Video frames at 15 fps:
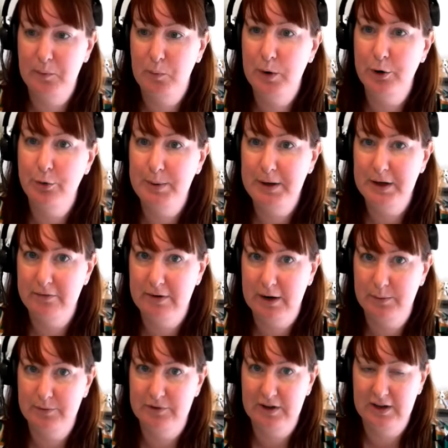will be a
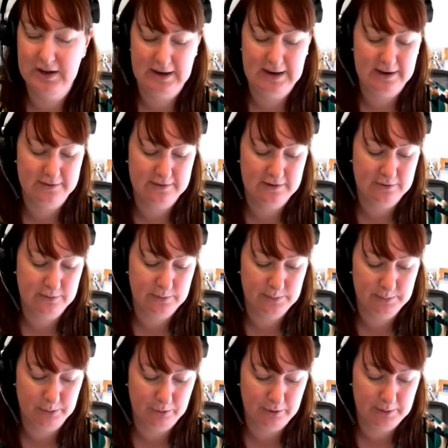requisite connection to
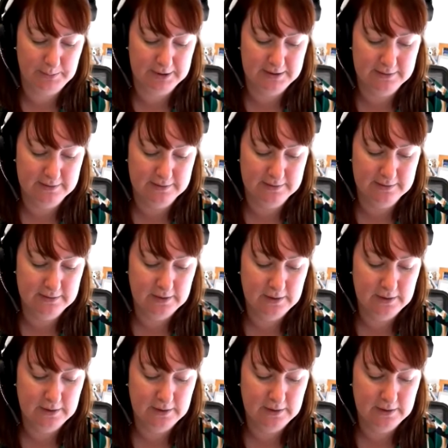employment